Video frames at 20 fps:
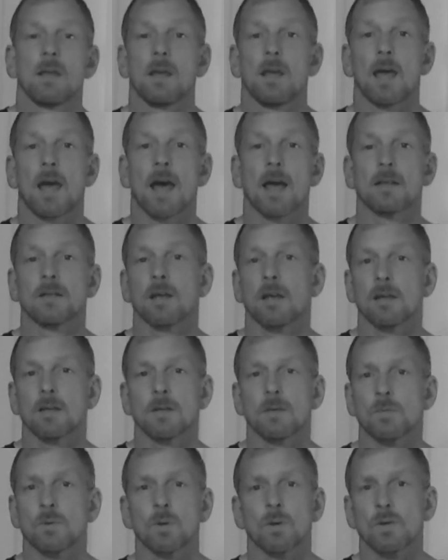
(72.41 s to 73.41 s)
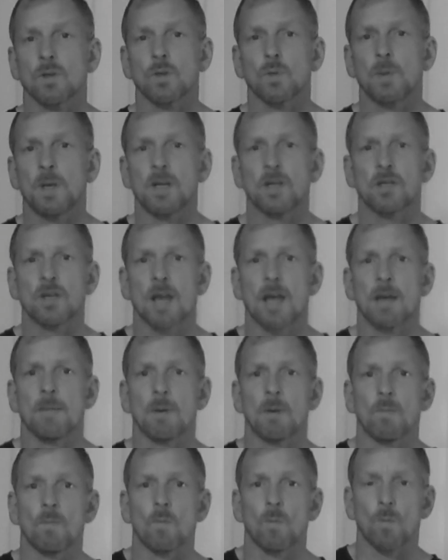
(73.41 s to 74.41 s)
it has some sort of Swedish name,
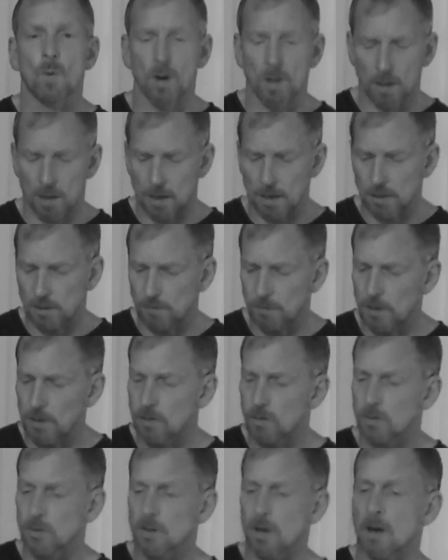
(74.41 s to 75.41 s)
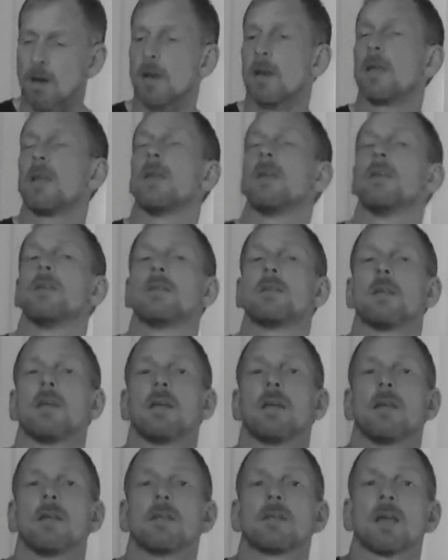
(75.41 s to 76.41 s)
and one of the nice features on it is
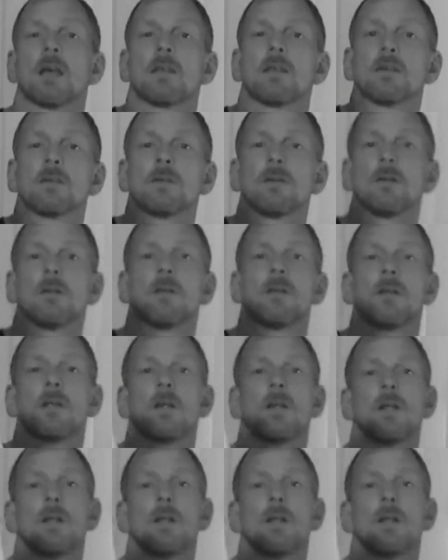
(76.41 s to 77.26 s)
that it's got this little